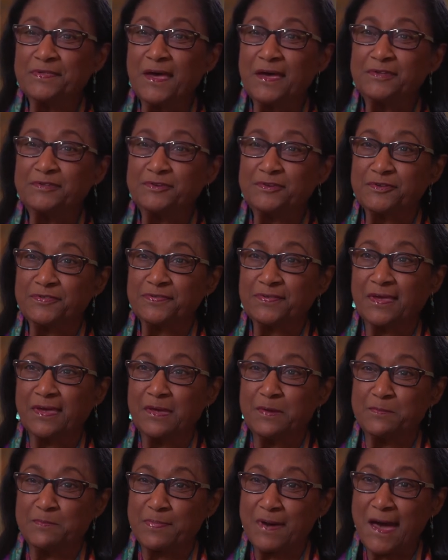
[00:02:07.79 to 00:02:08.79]
I just
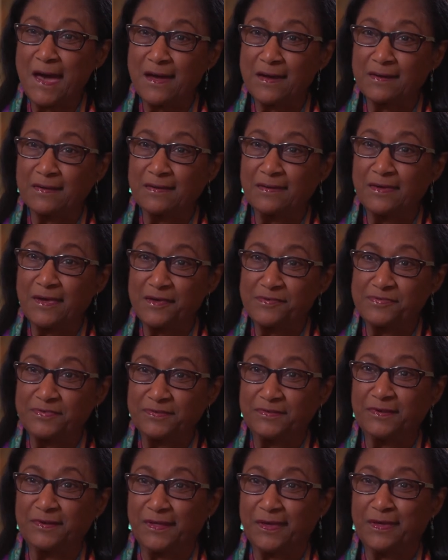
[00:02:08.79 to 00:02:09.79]
came back
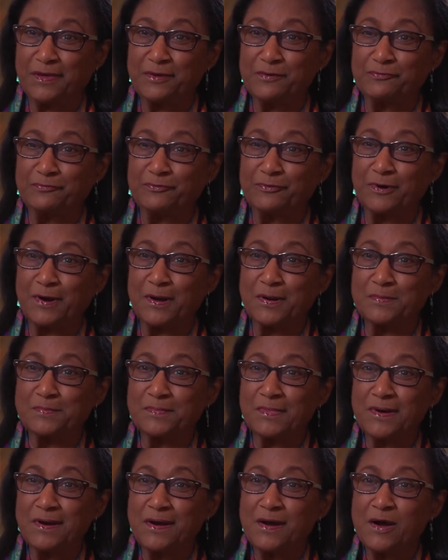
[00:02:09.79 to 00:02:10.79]
yesterday from